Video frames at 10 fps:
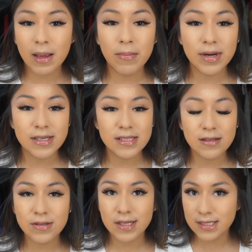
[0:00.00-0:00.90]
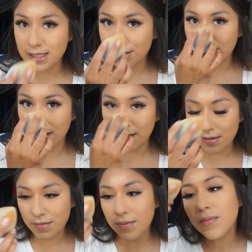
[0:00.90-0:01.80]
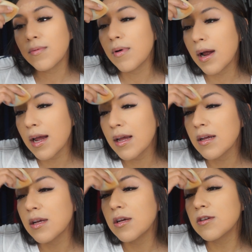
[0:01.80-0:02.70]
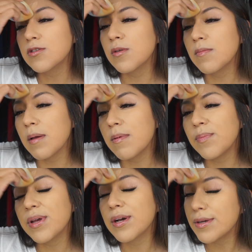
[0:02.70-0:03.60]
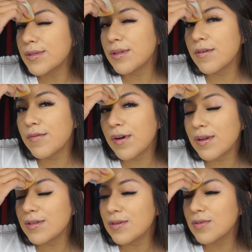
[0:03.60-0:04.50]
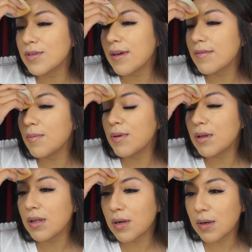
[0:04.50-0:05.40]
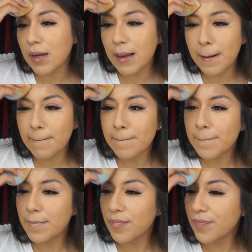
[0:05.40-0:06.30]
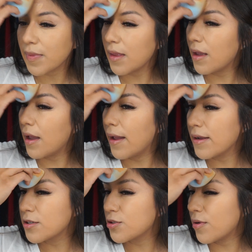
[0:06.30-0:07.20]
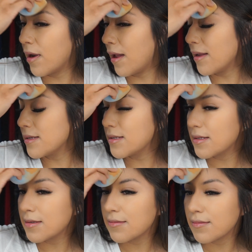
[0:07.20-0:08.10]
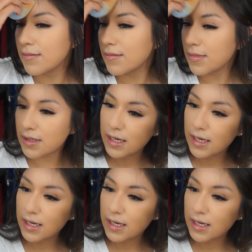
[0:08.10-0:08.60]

But it still does the job, right? So maybe because of the fuzz, you just have to be a little extra nice and